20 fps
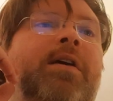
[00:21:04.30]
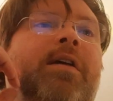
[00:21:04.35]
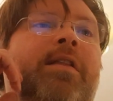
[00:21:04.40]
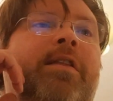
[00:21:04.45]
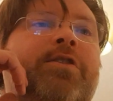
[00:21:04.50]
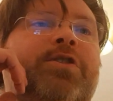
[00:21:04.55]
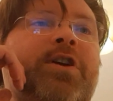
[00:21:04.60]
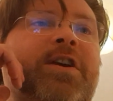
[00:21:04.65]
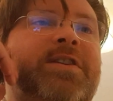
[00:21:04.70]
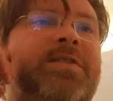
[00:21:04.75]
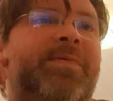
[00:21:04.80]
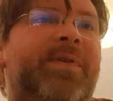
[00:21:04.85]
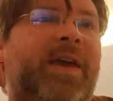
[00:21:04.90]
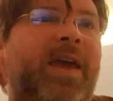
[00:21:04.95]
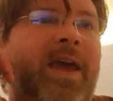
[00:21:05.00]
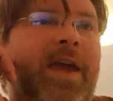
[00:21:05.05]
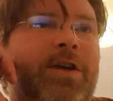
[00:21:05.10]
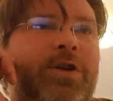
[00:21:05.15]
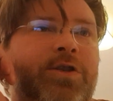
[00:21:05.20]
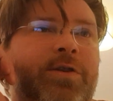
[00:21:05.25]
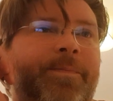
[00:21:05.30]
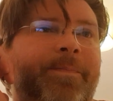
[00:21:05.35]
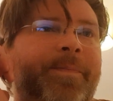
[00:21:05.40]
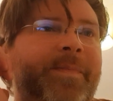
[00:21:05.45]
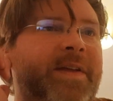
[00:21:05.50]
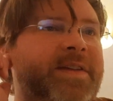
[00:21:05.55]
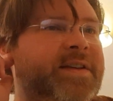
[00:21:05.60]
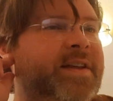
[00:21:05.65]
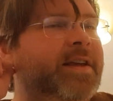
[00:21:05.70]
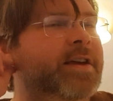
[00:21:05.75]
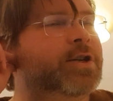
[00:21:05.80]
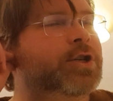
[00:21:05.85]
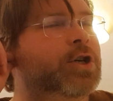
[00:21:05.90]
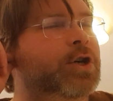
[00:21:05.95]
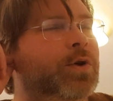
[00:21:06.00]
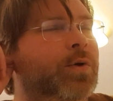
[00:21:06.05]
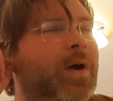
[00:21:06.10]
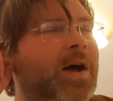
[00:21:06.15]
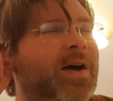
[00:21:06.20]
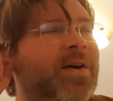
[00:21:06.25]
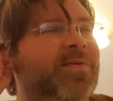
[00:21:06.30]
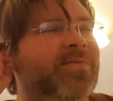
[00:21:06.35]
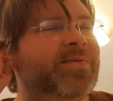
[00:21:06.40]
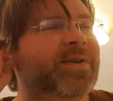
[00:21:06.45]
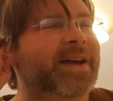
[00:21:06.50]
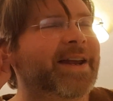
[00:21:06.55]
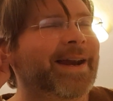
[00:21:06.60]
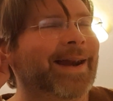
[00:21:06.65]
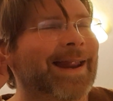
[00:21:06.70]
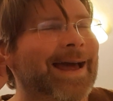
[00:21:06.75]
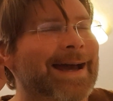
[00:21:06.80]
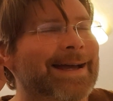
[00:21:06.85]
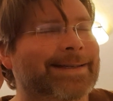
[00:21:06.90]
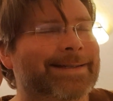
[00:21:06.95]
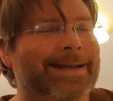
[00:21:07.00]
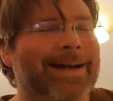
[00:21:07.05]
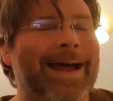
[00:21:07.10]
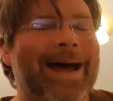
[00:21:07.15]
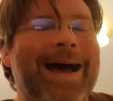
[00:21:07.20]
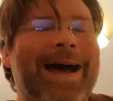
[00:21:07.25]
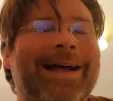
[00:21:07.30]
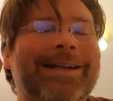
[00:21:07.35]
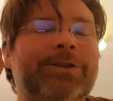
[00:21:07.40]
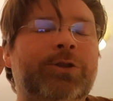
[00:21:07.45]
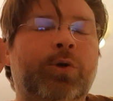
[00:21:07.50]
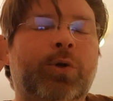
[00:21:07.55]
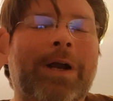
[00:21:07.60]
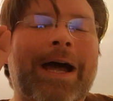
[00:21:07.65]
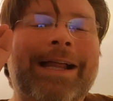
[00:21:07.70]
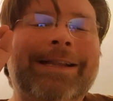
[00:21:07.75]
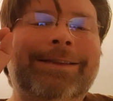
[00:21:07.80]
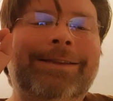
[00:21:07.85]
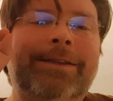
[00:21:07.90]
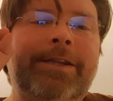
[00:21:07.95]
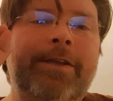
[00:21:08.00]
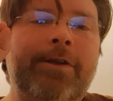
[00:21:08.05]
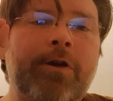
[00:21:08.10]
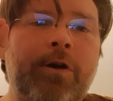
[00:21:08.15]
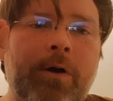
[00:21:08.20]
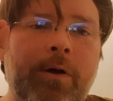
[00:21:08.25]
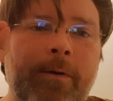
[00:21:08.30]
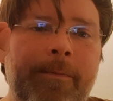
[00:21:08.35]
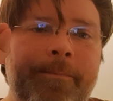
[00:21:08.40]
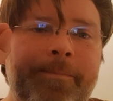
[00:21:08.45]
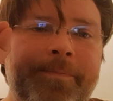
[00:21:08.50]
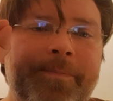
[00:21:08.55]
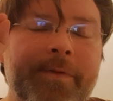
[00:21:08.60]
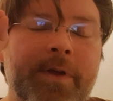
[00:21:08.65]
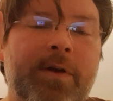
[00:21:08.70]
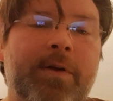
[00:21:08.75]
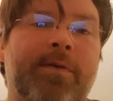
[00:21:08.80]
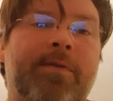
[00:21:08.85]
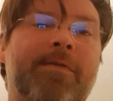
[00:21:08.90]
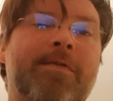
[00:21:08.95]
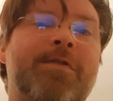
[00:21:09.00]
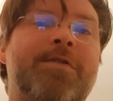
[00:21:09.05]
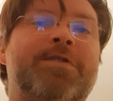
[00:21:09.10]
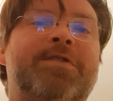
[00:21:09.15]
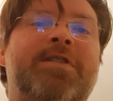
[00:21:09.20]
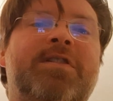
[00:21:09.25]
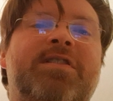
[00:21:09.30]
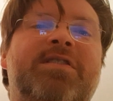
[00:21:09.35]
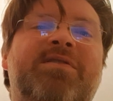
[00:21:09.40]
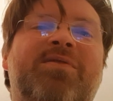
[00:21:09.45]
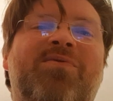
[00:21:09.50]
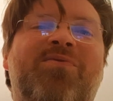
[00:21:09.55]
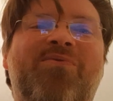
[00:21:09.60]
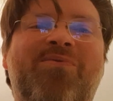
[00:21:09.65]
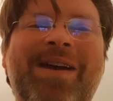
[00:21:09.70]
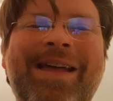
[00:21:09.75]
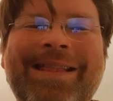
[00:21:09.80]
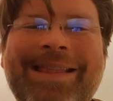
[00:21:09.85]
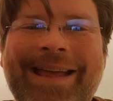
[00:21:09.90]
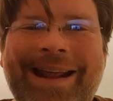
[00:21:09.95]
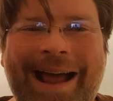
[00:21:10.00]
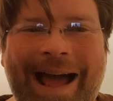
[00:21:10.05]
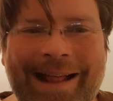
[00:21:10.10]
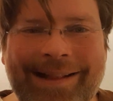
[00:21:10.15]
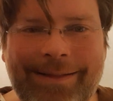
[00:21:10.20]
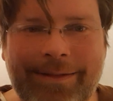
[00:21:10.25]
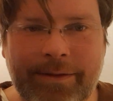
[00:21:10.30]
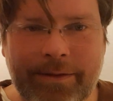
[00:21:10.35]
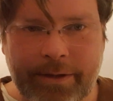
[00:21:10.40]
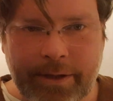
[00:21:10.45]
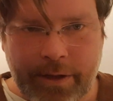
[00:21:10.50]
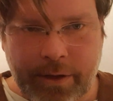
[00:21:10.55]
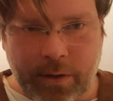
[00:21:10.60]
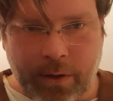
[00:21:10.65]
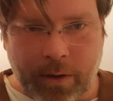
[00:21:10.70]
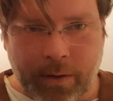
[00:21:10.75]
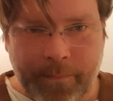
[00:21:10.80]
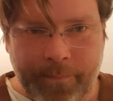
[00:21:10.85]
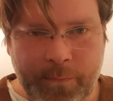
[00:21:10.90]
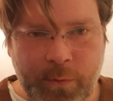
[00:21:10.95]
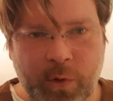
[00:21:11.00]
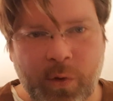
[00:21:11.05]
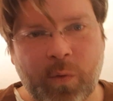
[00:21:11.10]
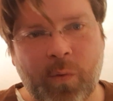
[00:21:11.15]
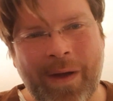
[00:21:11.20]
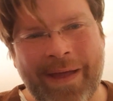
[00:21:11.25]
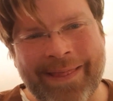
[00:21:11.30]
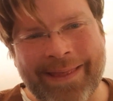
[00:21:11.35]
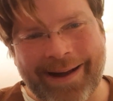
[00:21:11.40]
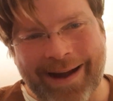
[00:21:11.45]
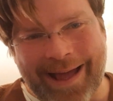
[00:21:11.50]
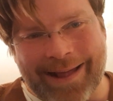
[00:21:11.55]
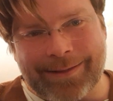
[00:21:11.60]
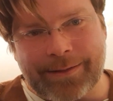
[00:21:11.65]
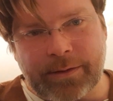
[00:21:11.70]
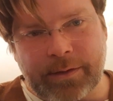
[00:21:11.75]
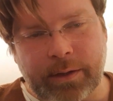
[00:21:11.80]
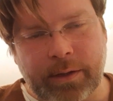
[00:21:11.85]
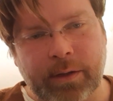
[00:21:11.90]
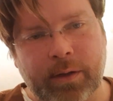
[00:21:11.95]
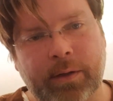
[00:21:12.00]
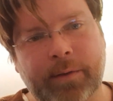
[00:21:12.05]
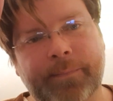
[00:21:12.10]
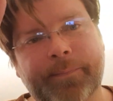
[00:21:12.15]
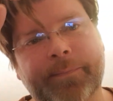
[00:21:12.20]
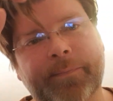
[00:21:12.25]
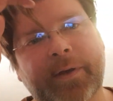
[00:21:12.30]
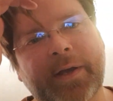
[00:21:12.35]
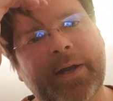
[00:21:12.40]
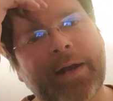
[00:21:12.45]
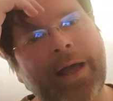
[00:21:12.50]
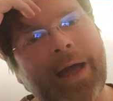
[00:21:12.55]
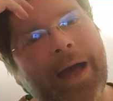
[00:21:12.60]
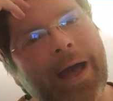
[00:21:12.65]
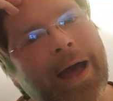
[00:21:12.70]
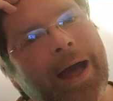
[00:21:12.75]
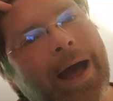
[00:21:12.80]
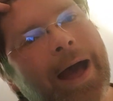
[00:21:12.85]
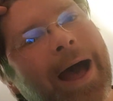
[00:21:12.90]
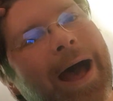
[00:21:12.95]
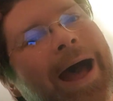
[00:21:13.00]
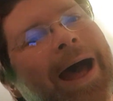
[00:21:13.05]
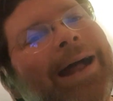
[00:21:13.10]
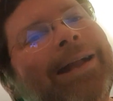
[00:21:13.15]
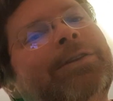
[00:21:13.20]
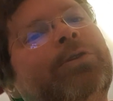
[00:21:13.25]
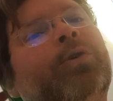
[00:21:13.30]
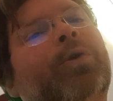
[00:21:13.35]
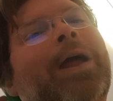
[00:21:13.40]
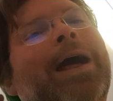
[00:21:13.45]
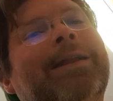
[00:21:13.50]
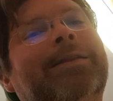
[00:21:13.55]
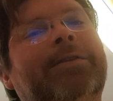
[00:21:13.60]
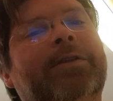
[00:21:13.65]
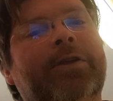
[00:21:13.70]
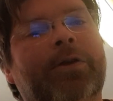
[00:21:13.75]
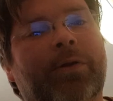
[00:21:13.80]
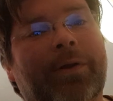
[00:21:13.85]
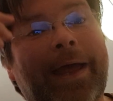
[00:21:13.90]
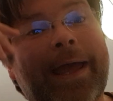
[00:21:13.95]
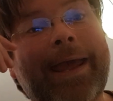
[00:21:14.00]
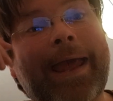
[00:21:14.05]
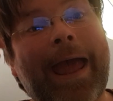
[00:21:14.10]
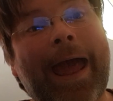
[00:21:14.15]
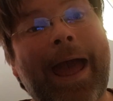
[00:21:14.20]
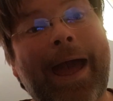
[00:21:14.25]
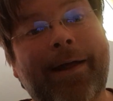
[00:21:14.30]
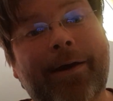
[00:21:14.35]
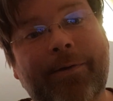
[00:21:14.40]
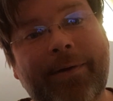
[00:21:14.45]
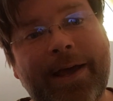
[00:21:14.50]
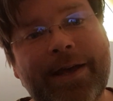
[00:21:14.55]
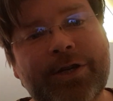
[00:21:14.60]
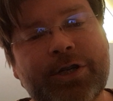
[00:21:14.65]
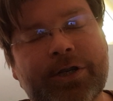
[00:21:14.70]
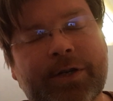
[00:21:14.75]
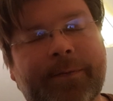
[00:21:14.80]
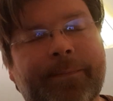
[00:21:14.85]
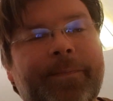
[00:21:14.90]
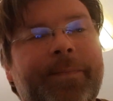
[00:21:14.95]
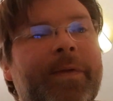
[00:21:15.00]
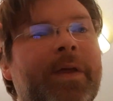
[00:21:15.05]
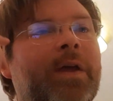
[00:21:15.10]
The justification, it's an issue of, in Latin, adoratio versus veneratio, or veneratio, right? Adoratio, like adoration.